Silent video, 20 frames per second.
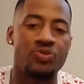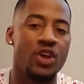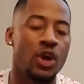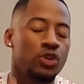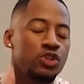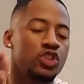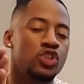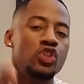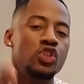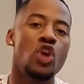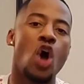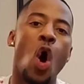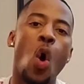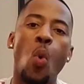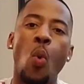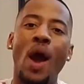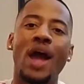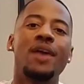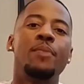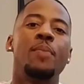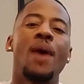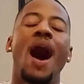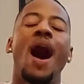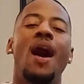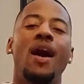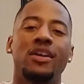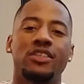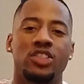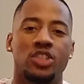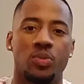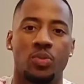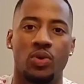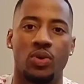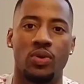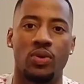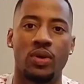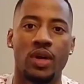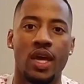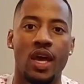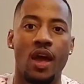There's no way
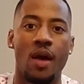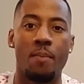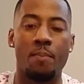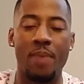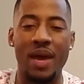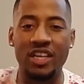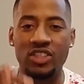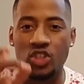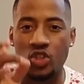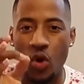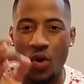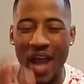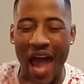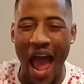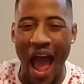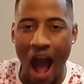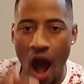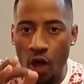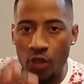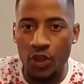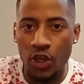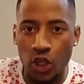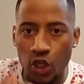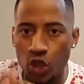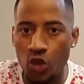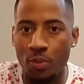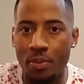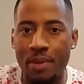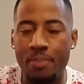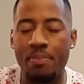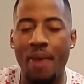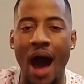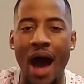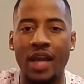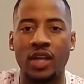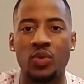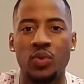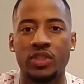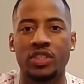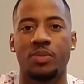possible, based on how the human
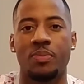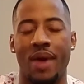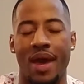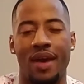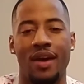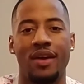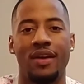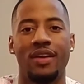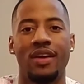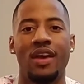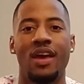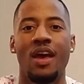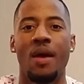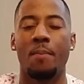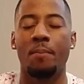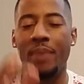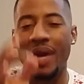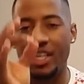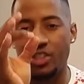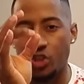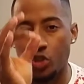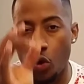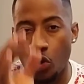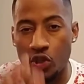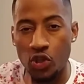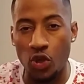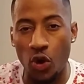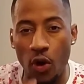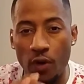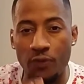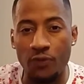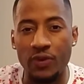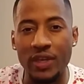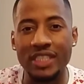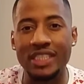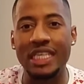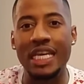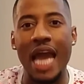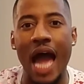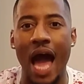body was made, based on your
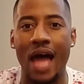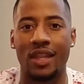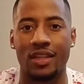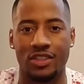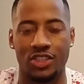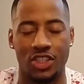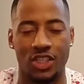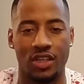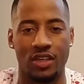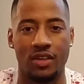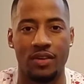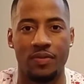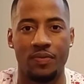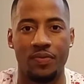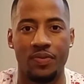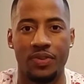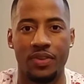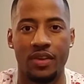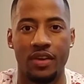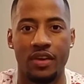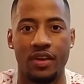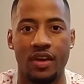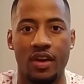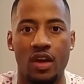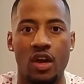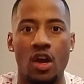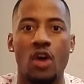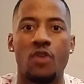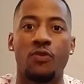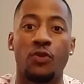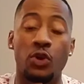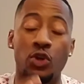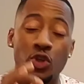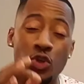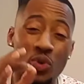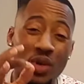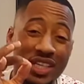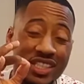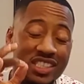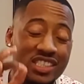physiology, for
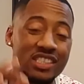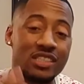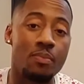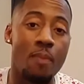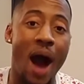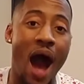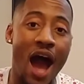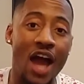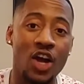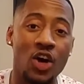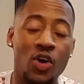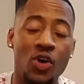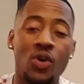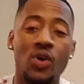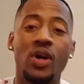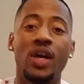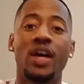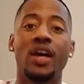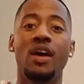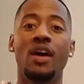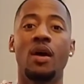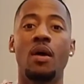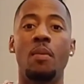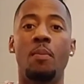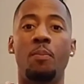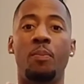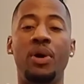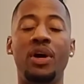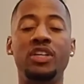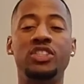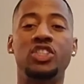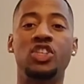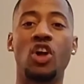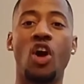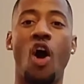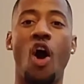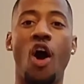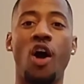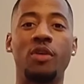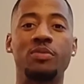you to smile, put
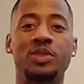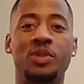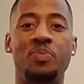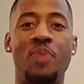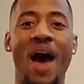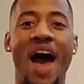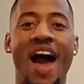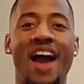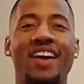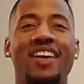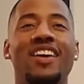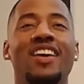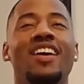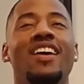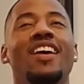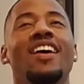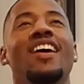your arms back,